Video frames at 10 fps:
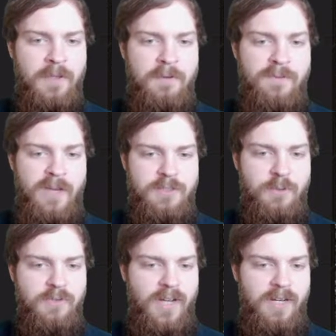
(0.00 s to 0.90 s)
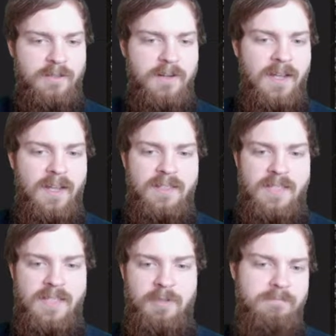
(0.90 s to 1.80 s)
Then we've got Soul Diviner.
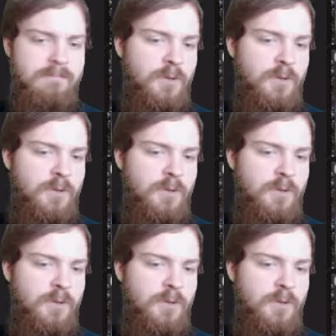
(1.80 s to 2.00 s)
Tap it,